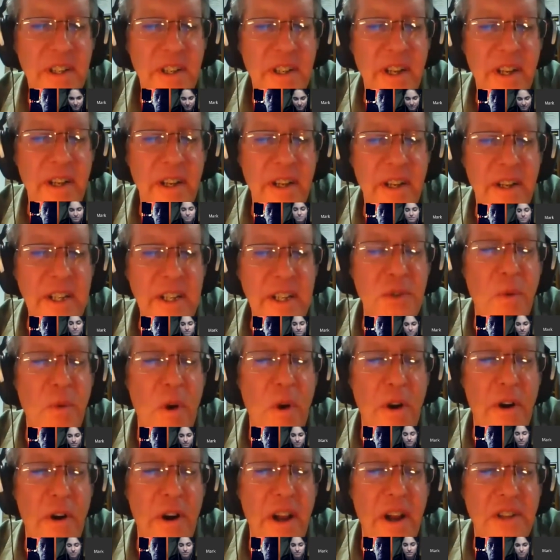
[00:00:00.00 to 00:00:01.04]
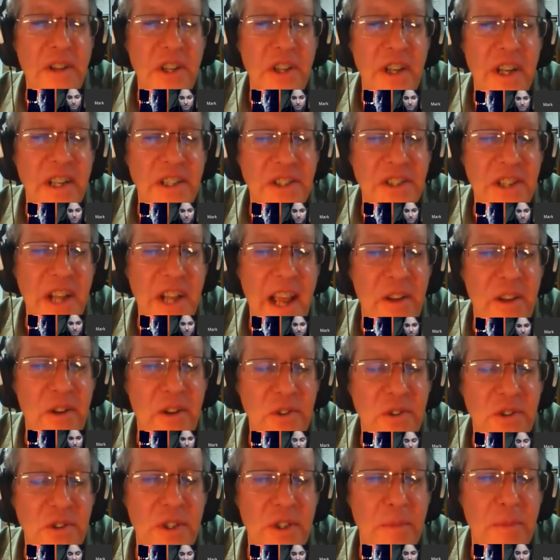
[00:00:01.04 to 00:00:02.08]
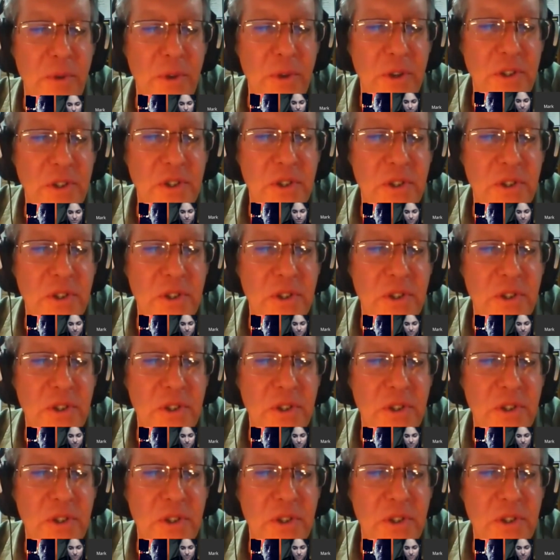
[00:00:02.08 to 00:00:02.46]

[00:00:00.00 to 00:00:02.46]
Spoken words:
and easy water has a hexagonal subunit.